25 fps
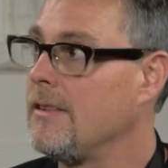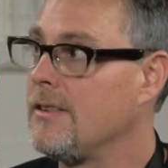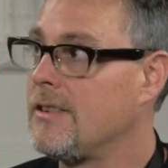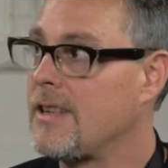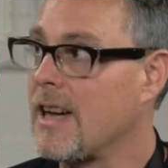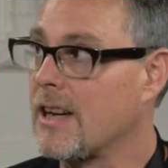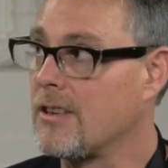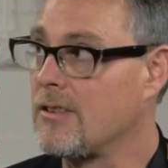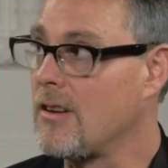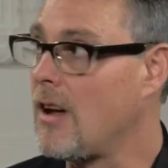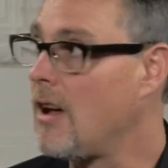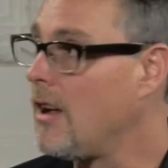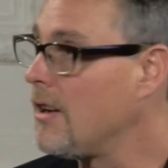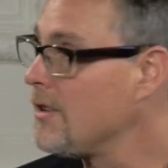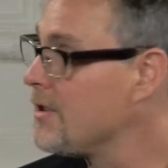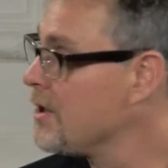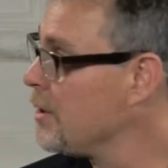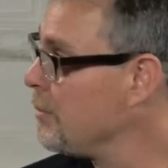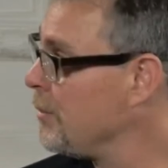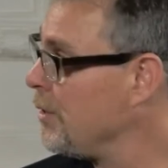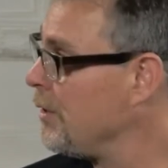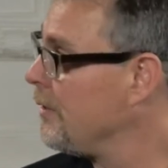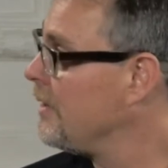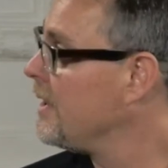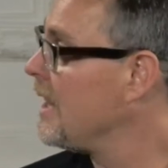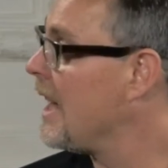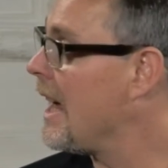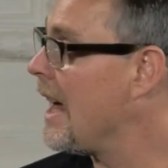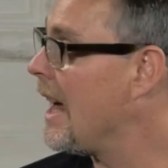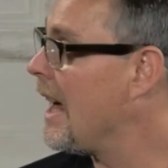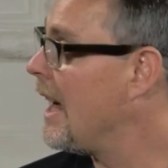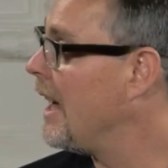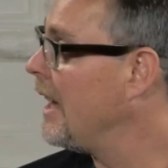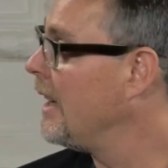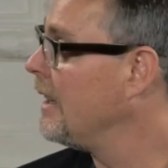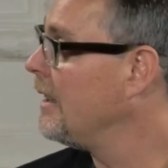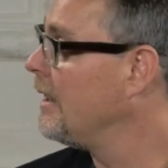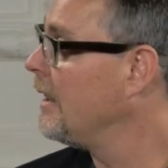technology moved
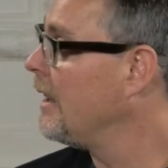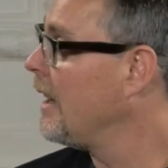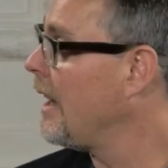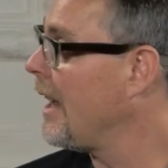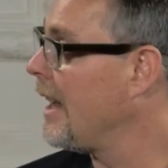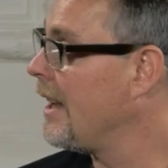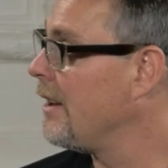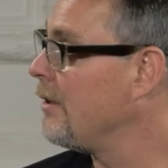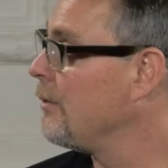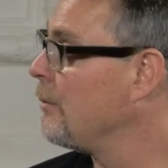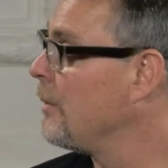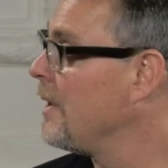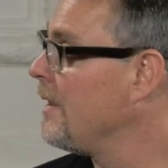ahead, and